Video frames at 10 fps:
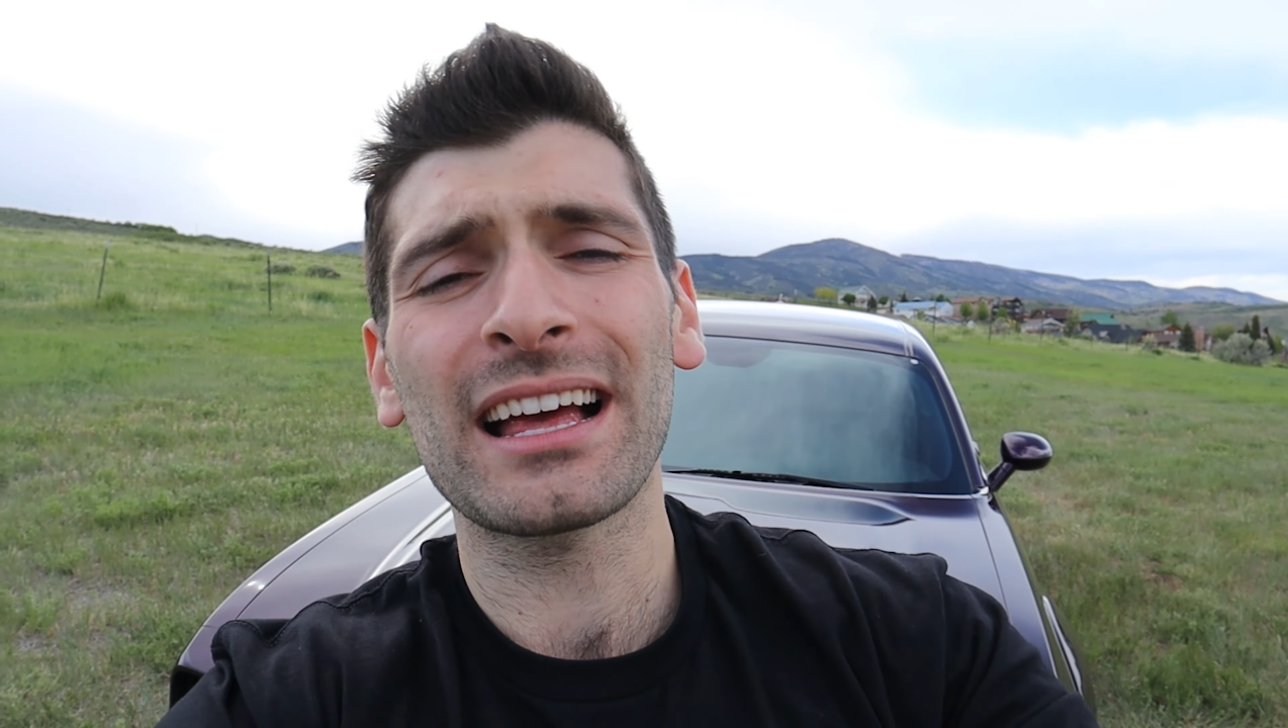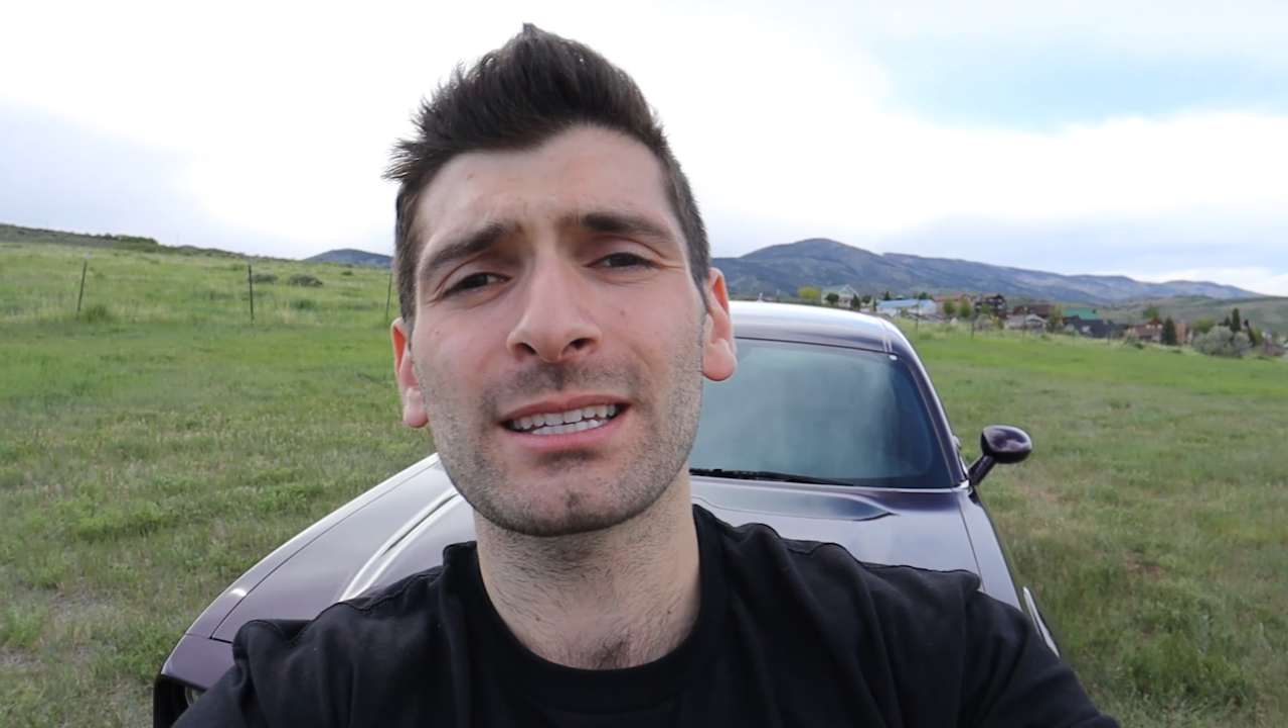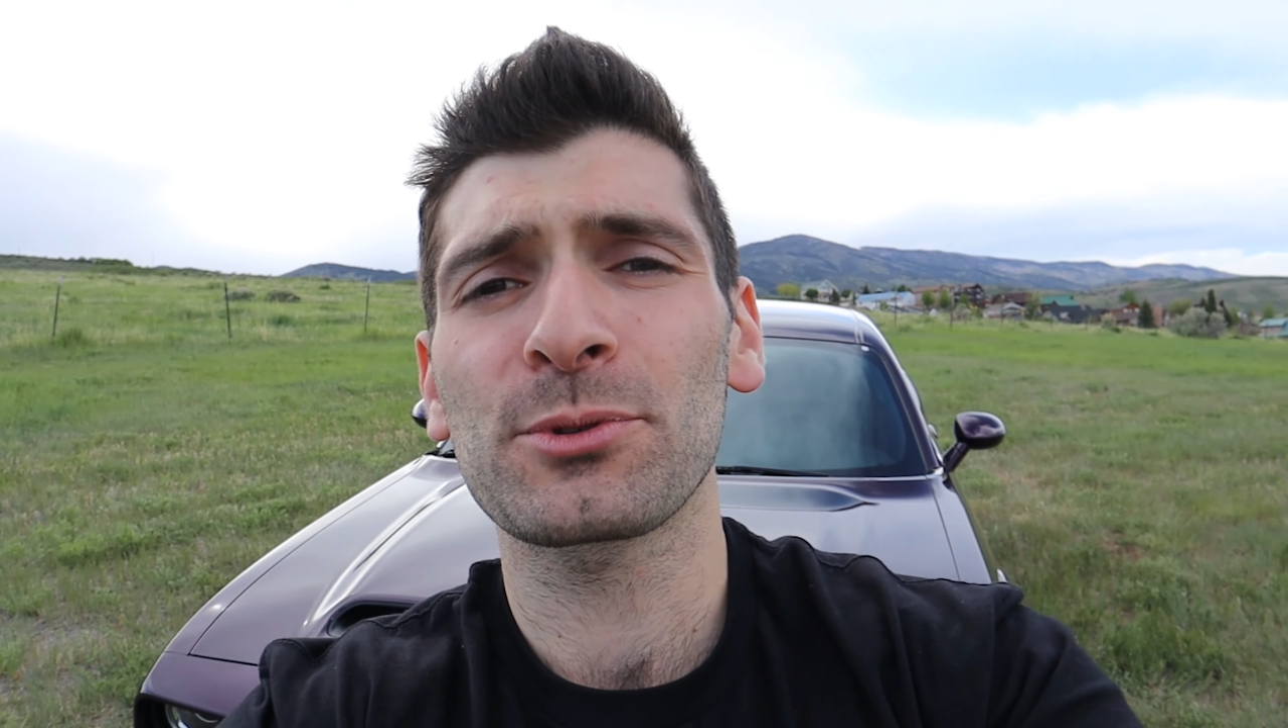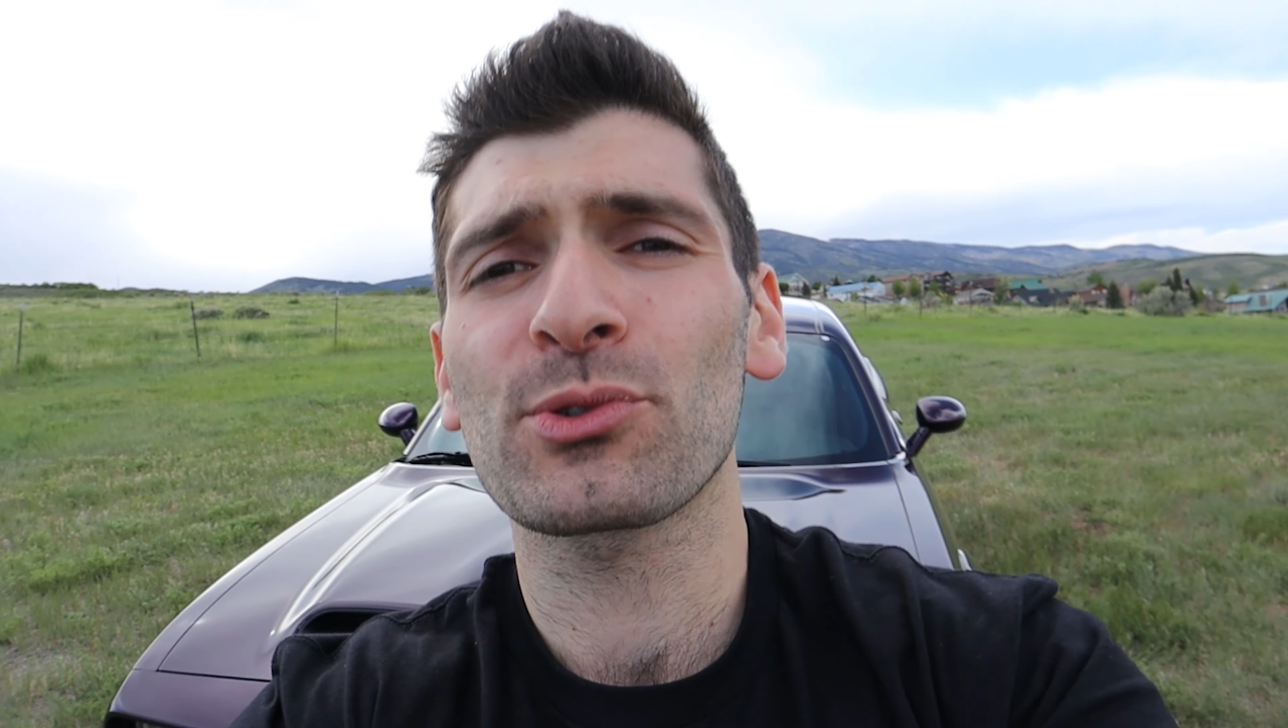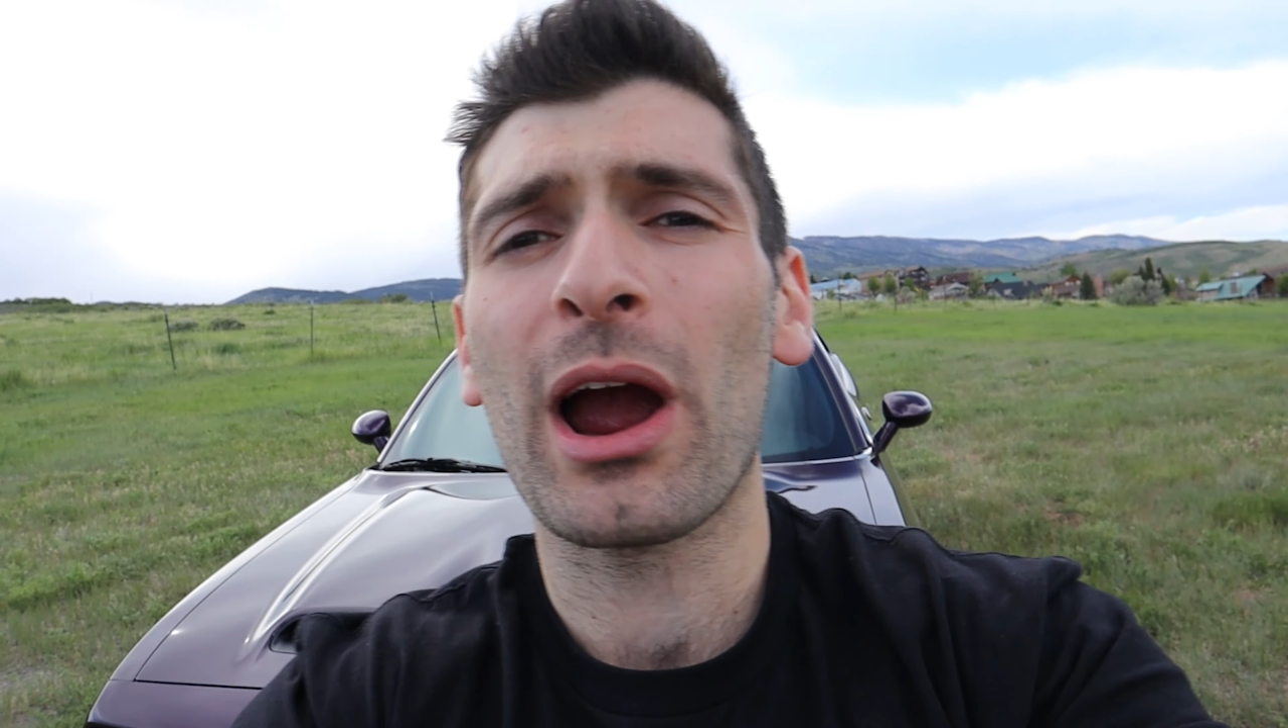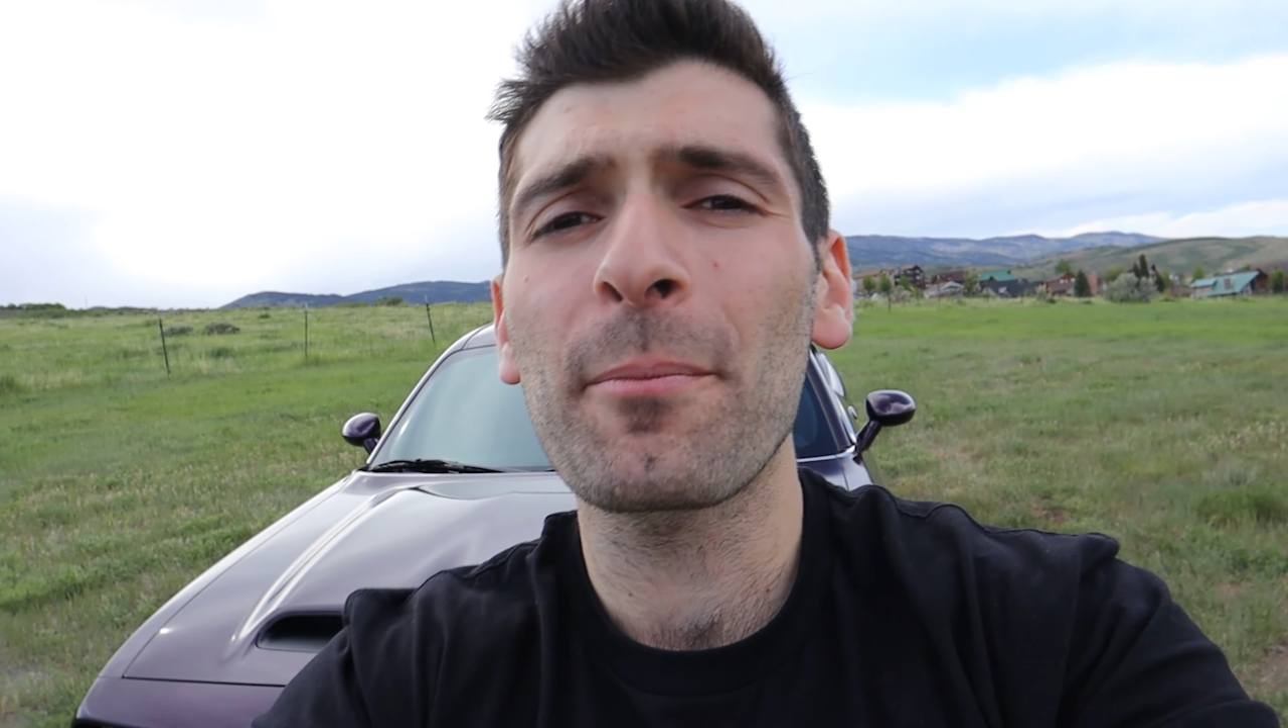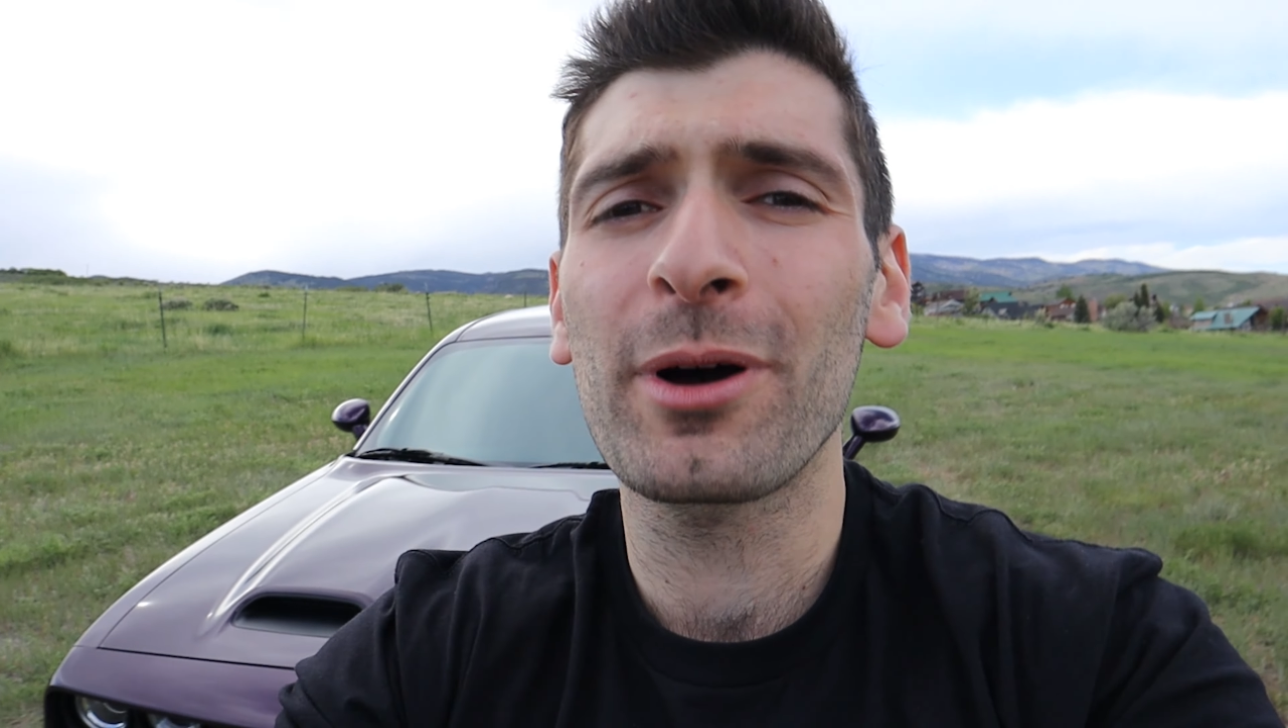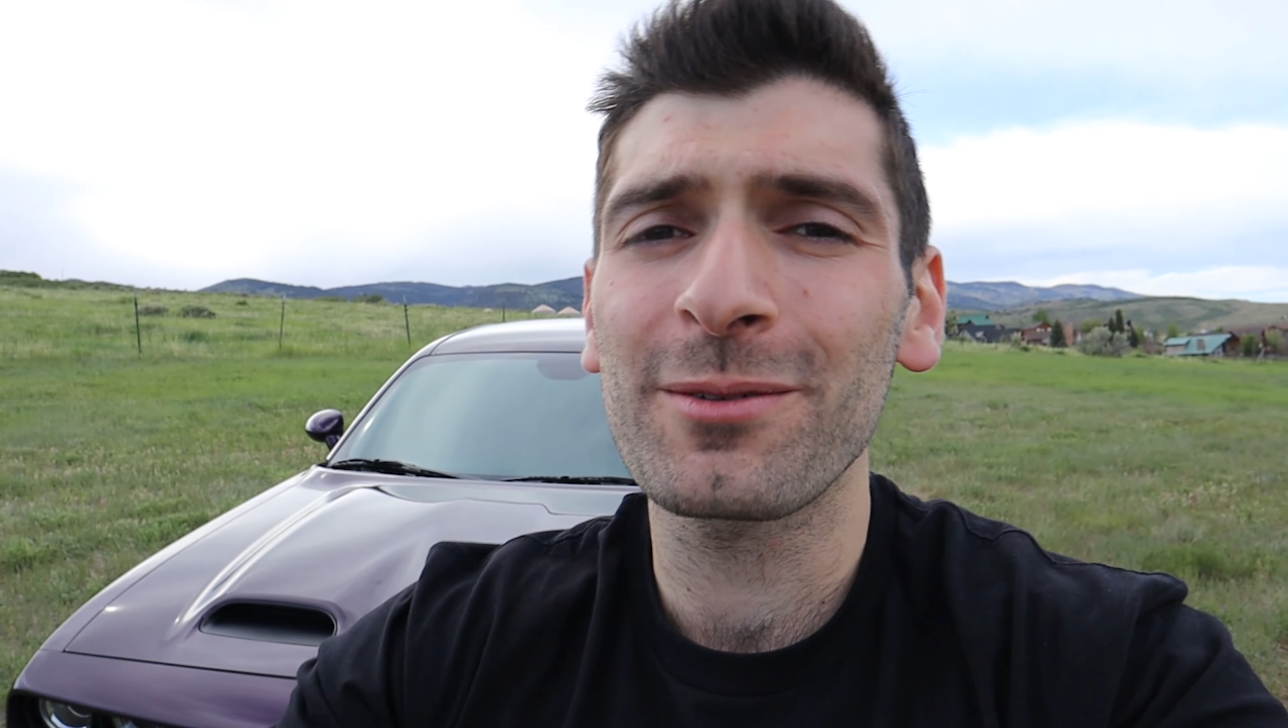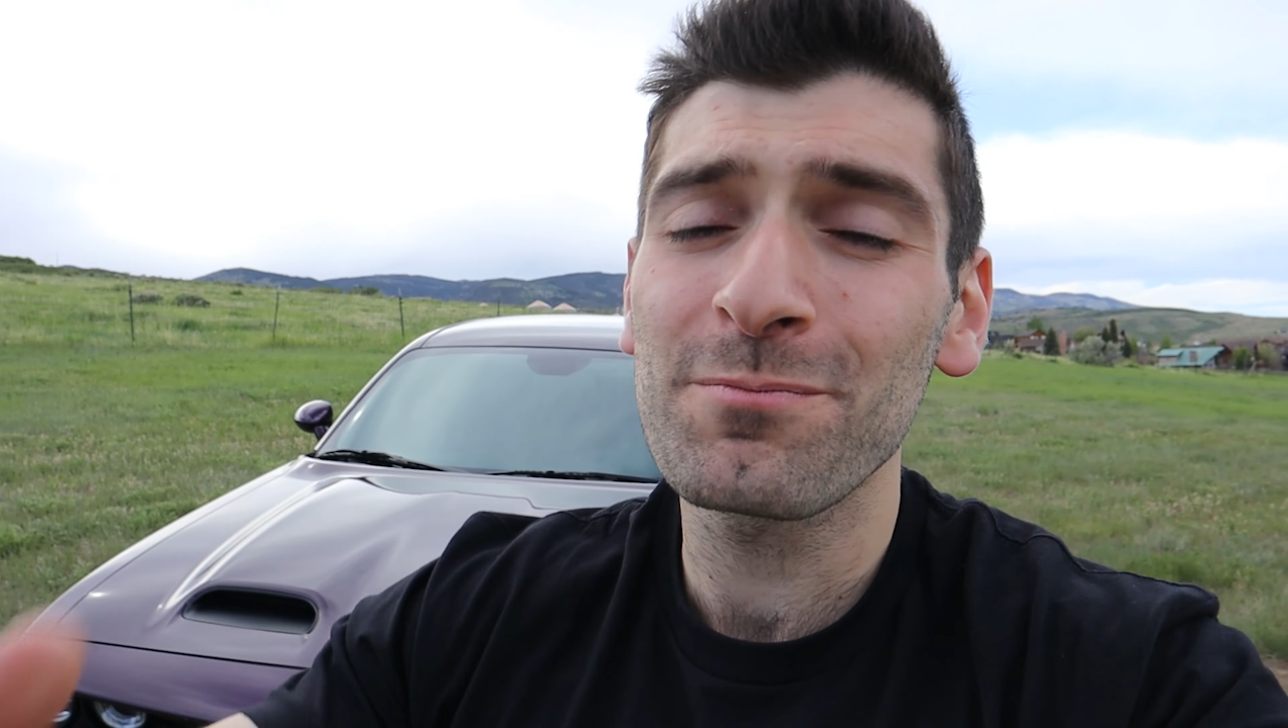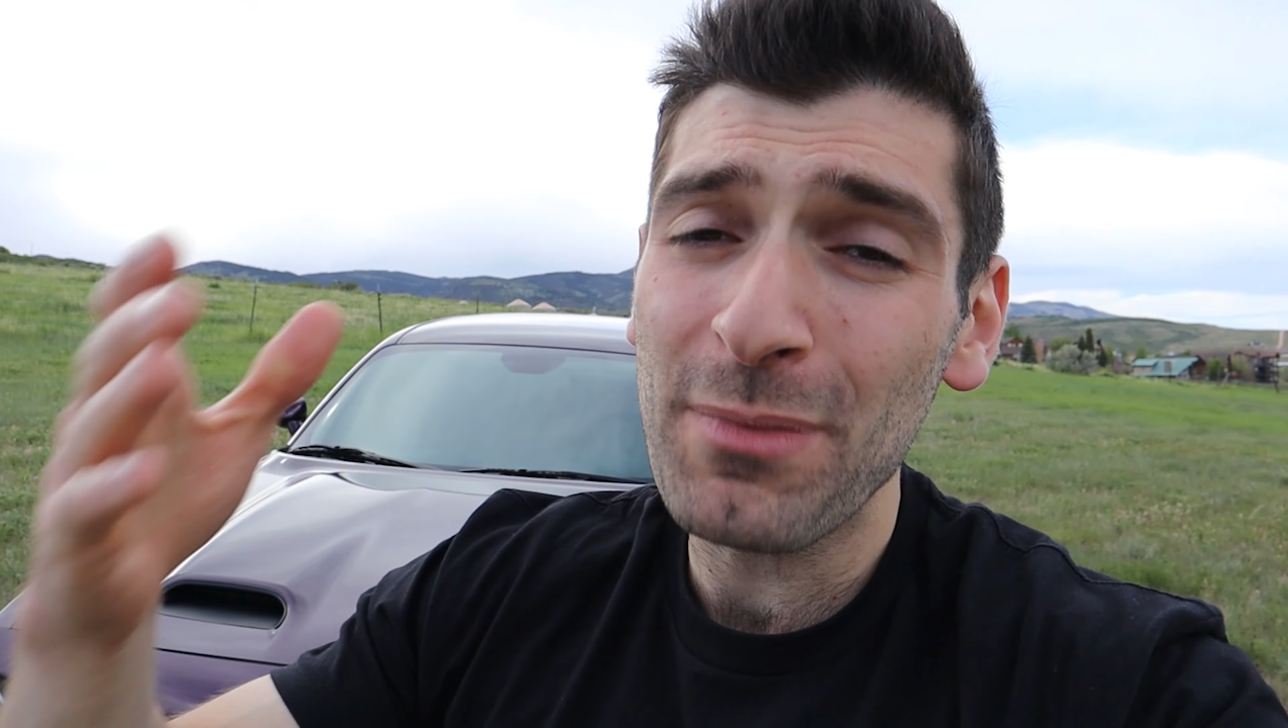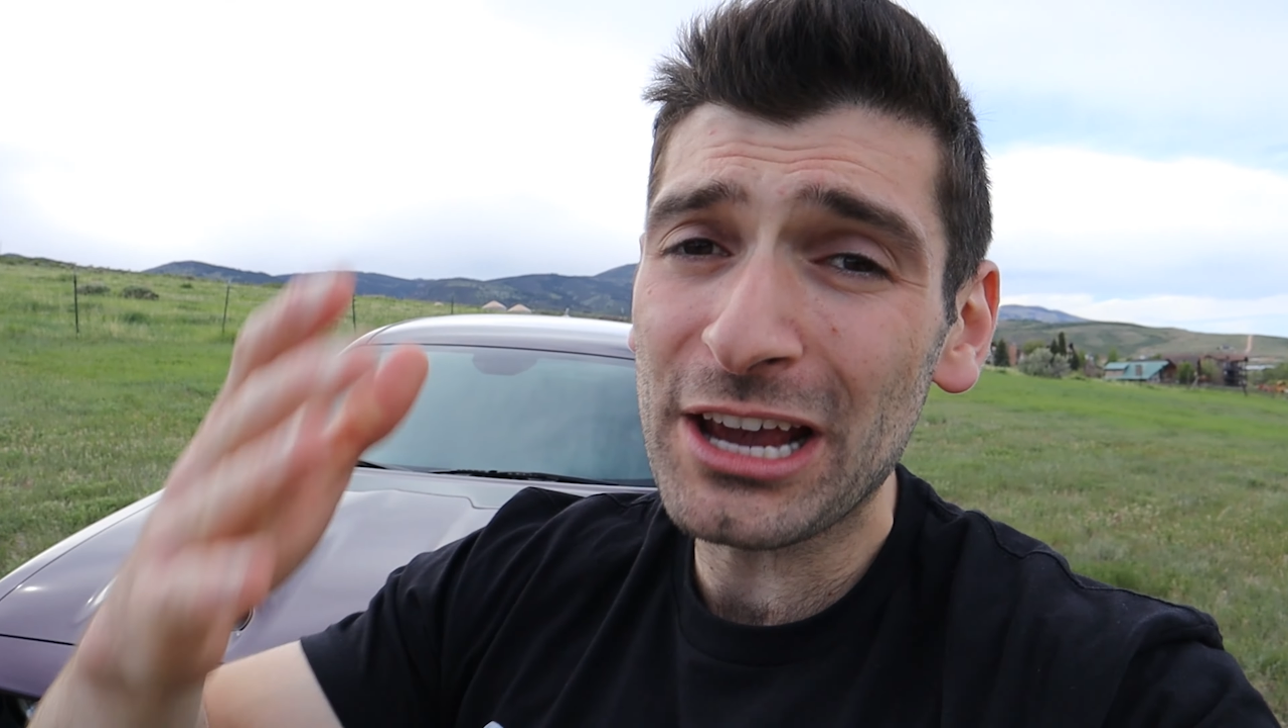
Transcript: that subscribe button,